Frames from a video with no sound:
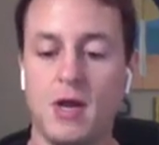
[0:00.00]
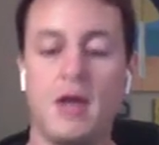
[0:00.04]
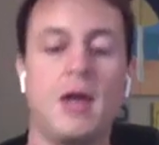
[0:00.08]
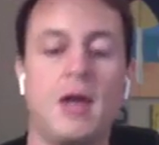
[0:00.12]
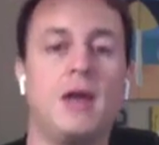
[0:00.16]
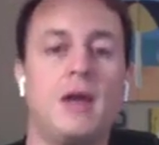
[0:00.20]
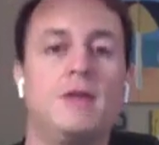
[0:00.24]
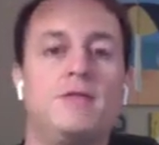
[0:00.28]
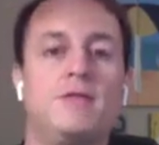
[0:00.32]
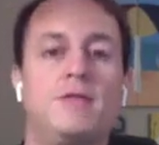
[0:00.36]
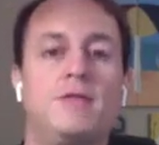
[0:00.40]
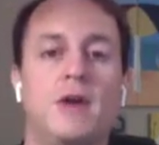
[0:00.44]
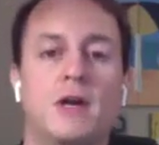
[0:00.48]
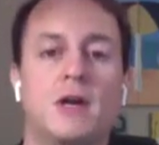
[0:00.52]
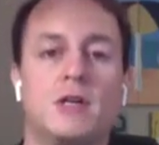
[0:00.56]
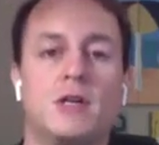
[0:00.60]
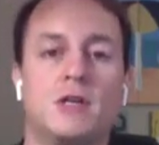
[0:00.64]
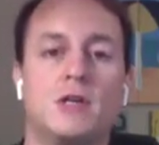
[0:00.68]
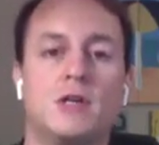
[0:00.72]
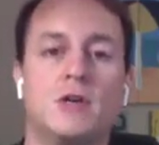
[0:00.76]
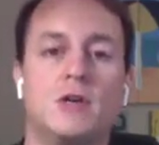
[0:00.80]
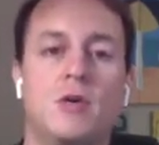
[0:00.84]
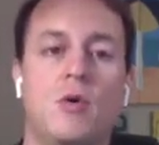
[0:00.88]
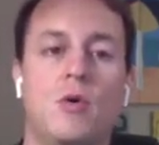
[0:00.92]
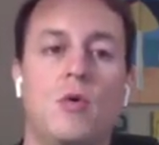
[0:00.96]

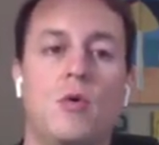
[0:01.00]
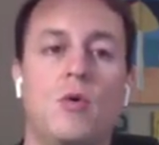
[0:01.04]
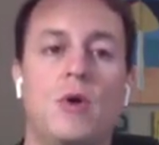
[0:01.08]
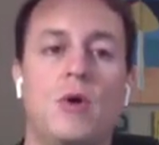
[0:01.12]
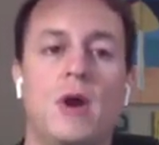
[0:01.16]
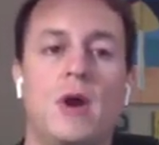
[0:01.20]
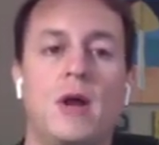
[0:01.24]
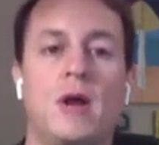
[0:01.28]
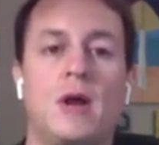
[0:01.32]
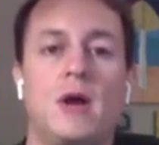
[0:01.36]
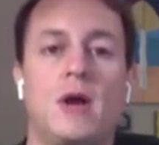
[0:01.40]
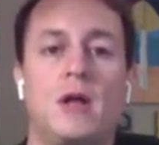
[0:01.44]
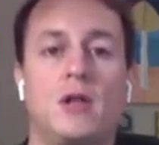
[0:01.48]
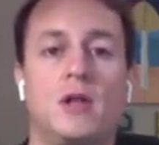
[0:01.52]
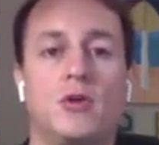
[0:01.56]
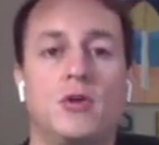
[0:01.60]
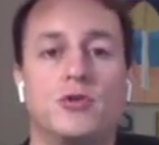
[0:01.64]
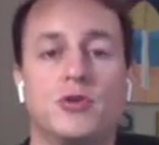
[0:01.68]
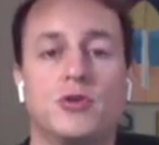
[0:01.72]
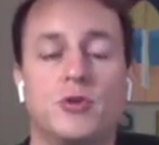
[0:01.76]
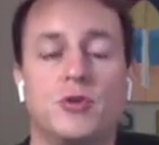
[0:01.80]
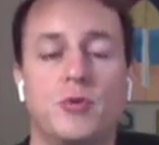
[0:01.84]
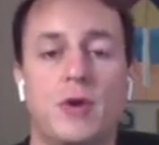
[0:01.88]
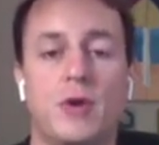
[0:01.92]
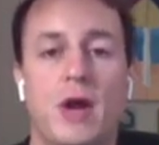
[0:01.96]
infection, or a
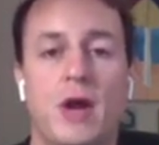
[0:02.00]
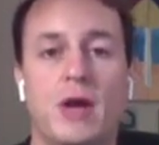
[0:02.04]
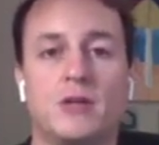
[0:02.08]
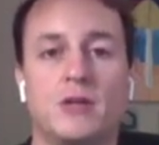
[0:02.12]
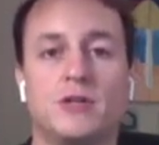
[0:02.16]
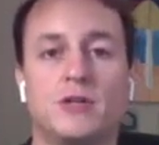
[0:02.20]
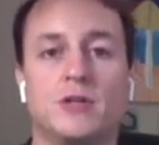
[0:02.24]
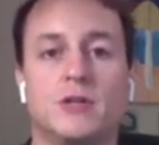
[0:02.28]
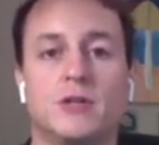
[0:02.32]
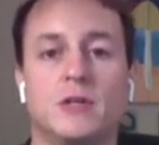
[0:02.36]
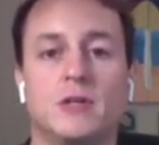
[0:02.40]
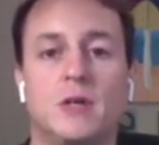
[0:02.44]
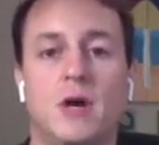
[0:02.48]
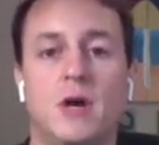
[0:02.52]
allergic reaction.